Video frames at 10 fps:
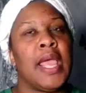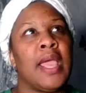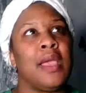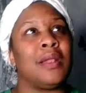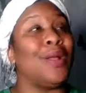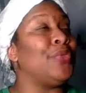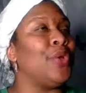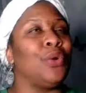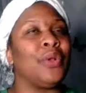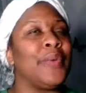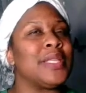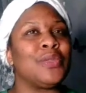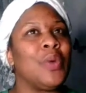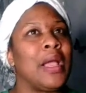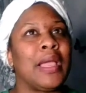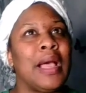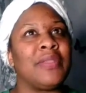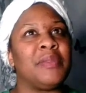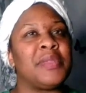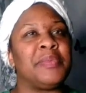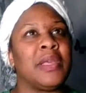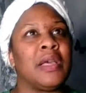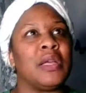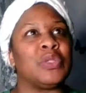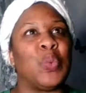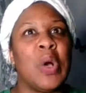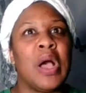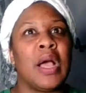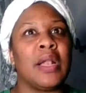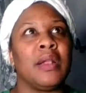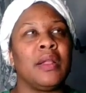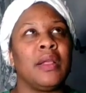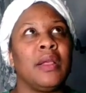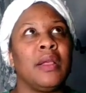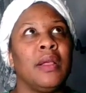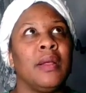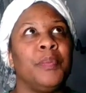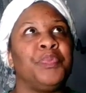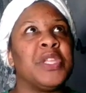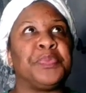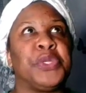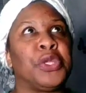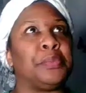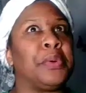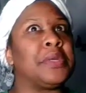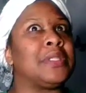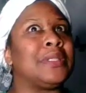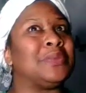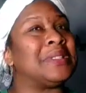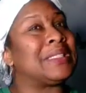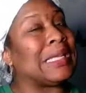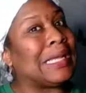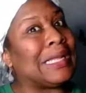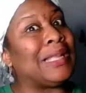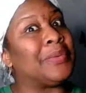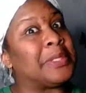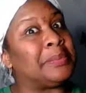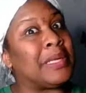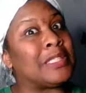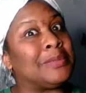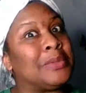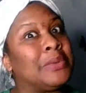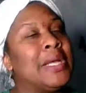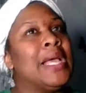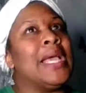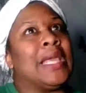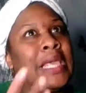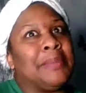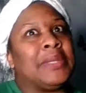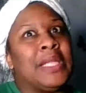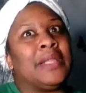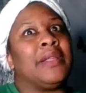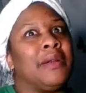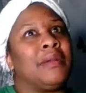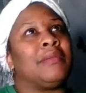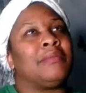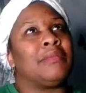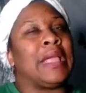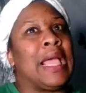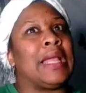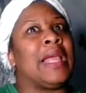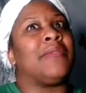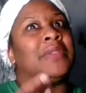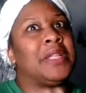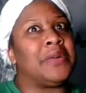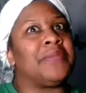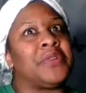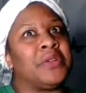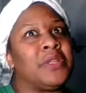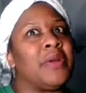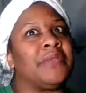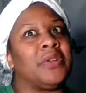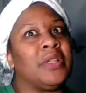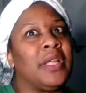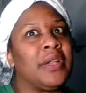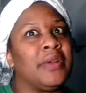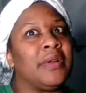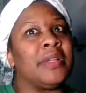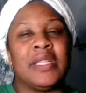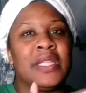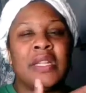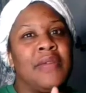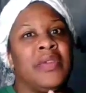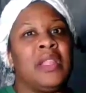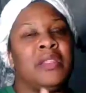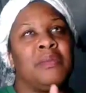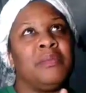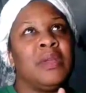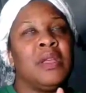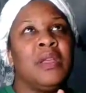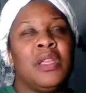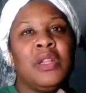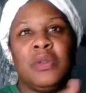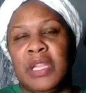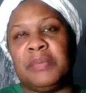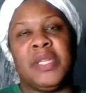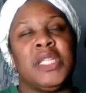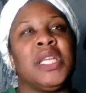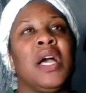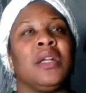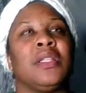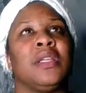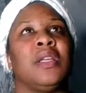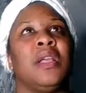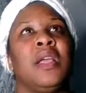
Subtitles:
And the only reason why I got them is because, one, this particular person was kind of irresponsible and kept letting their cat have litter after litter after litter and didn't ever get them, nipped and tucked.